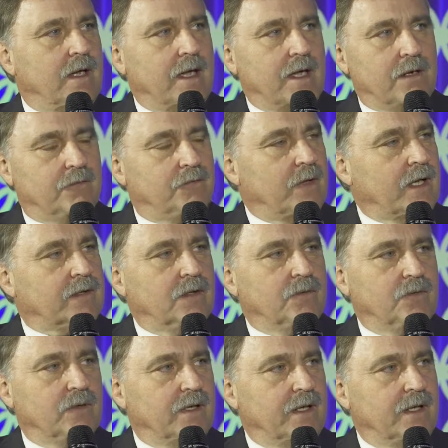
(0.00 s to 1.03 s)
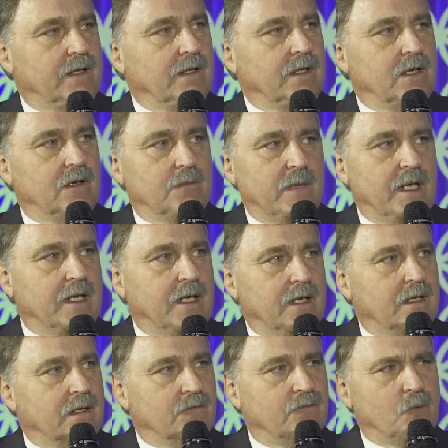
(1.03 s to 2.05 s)
and effectively, in
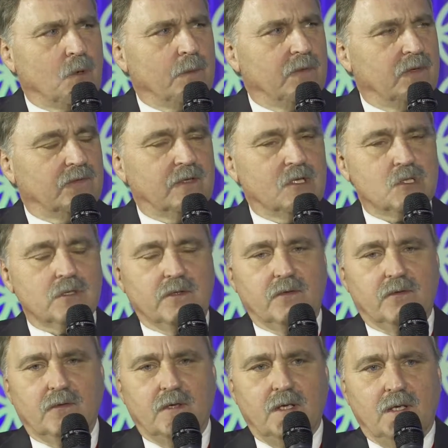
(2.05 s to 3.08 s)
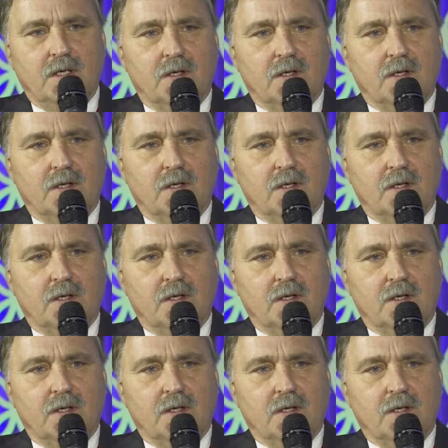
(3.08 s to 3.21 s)
making informed decisions.